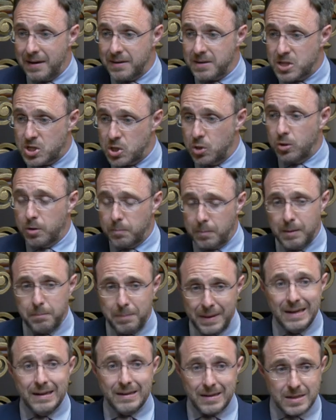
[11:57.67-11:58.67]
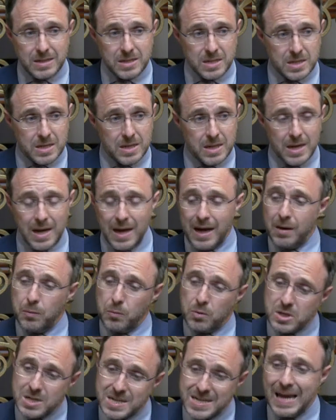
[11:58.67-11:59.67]
suitable buildings, and
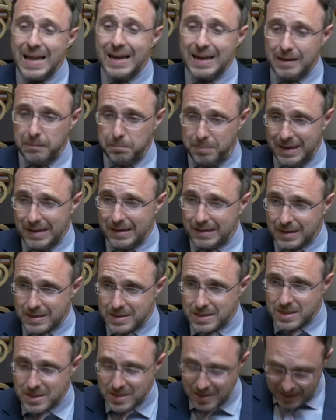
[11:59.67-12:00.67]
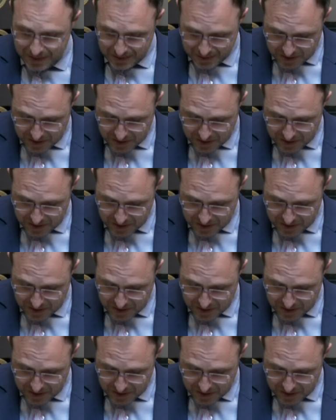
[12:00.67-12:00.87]
we're selling buildings in